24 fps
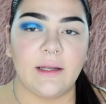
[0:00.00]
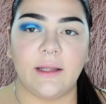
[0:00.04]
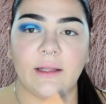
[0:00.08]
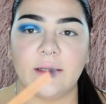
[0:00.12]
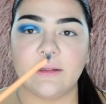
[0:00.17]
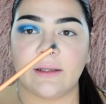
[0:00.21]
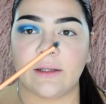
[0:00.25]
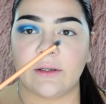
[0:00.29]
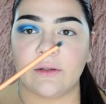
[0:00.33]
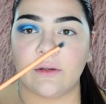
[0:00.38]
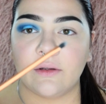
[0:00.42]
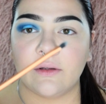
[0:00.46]

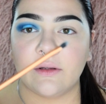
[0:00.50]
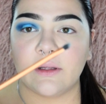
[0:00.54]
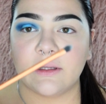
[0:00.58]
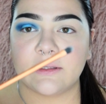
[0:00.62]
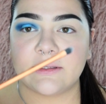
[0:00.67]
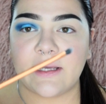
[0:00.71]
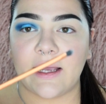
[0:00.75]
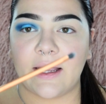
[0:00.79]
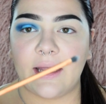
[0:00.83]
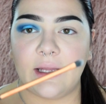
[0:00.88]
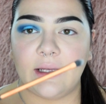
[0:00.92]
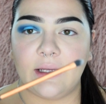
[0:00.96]
and a
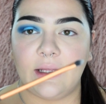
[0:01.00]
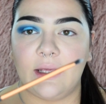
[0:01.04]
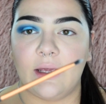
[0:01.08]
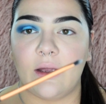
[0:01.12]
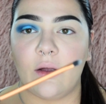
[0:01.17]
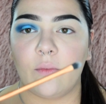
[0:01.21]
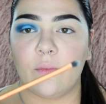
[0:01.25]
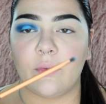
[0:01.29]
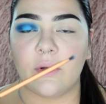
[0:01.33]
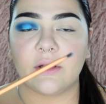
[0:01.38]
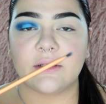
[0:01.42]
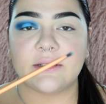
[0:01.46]
little
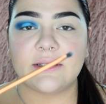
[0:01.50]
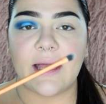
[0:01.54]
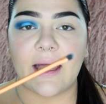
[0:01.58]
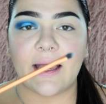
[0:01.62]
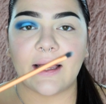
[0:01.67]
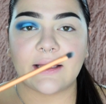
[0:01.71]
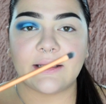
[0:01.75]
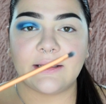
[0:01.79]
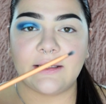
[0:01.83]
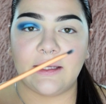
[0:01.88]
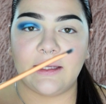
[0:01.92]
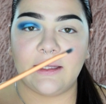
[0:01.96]
tiny Real
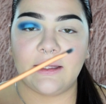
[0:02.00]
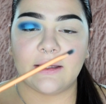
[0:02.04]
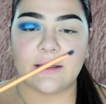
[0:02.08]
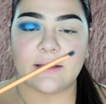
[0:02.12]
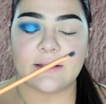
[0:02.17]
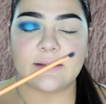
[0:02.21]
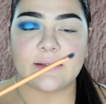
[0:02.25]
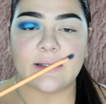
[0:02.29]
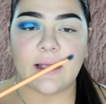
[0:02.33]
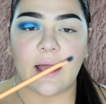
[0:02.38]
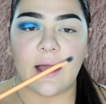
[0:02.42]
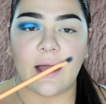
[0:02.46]

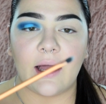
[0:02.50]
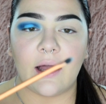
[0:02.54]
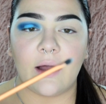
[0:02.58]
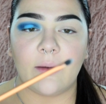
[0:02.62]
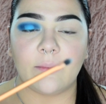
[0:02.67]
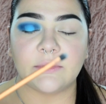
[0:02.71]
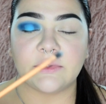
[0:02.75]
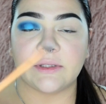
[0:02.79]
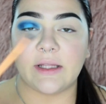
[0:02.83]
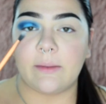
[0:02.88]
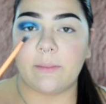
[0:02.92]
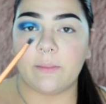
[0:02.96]
Techniques
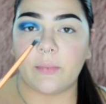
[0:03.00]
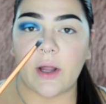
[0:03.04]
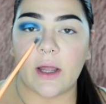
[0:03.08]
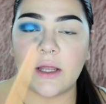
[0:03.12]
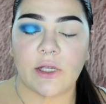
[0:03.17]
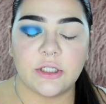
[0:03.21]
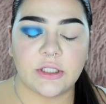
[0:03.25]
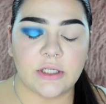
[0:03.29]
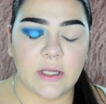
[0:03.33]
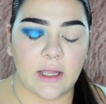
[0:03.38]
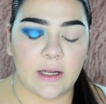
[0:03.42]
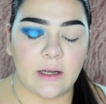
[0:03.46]
lip
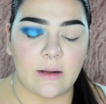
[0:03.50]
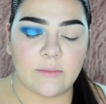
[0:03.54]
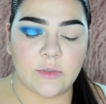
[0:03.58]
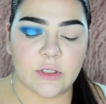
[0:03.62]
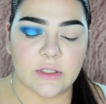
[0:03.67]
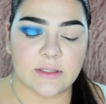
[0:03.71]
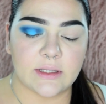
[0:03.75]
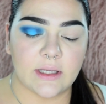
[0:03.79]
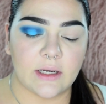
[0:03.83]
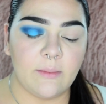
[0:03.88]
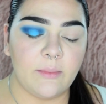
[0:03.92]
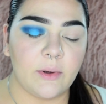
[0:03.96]
brush, and
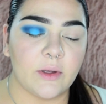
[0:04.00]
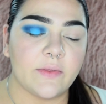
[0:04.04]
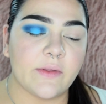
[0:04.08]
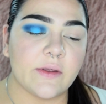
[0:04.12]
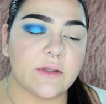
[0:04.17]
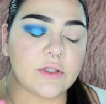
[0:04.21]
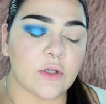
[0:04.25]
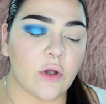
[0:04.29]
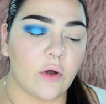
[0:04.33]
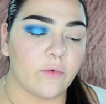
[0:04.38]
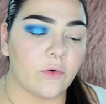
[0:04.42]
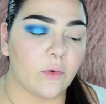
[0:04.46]
I'm just going to
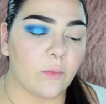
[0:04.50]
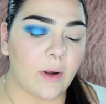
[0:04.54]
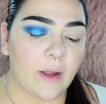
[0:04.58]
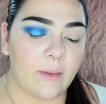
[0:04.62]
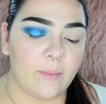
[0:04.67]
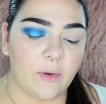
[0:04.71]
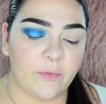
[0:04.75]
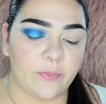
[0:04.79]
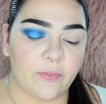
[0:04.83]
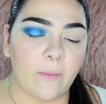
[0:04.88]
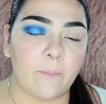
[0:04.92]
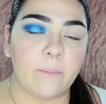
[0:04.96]
put this over
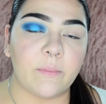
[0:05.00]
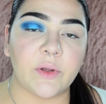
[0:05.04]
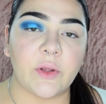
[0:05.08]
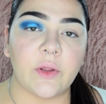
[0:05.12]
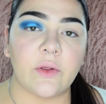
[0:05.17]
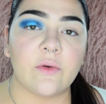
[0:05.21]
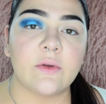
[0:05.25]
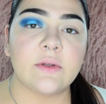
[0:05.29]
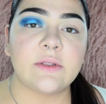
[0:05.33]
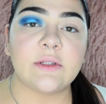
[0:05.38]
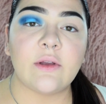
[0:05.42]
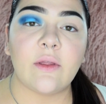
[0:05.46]
where I put the
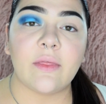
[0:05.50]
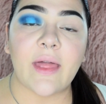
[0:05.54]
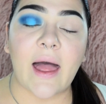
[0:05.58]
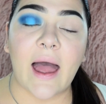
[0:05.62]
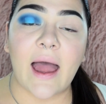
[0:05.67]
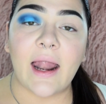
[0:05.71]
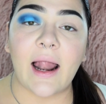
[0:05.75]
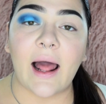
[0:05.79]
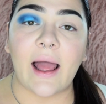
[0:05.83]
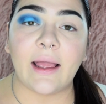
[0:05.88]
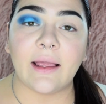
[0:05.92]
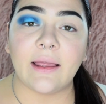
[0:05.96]
blue so
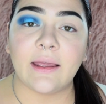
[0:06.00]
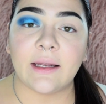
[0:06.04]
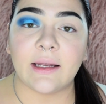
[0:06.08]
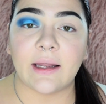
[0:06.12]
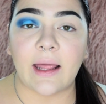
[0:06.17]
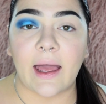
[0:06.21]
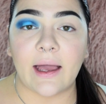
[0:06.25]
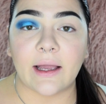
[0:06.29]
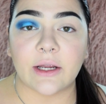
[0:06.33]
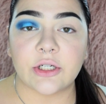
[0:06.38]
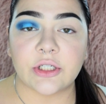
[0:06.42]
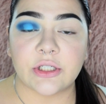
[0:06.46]
that I
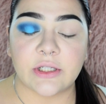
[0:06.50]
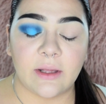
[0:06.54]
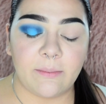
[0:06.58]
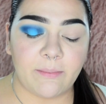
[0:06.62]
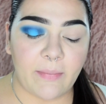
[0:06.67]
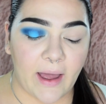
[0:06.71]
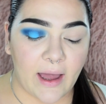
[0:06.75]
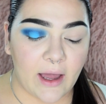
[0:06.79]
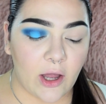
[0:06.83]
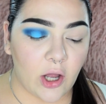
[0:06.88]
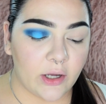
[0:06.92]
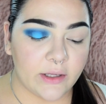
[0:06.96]
can
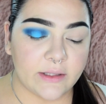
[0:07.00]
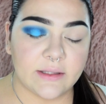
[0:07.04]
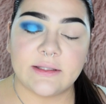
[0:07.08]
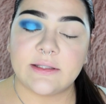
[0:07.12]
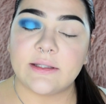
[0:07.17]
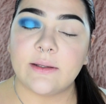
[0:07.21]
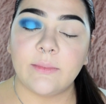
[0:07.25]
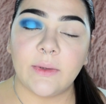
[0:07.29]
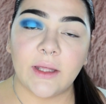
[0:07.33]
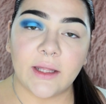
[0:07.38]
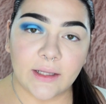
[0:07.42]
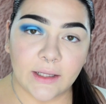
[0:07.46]
actually pat
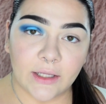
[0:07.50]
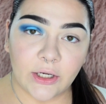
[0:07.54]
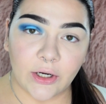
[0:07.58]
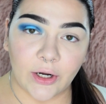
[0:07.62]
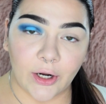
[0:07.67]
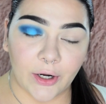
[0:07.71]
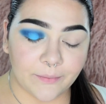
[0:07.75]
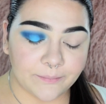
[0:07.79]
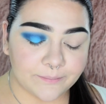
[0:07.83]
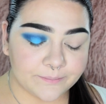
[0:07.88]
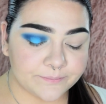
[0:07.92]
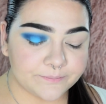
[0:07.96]
on some
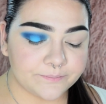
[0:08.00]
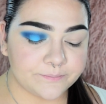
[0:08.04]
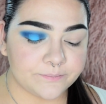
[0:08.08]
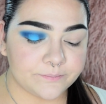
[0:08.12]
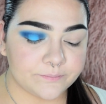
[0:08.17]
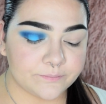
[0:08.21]
glitter.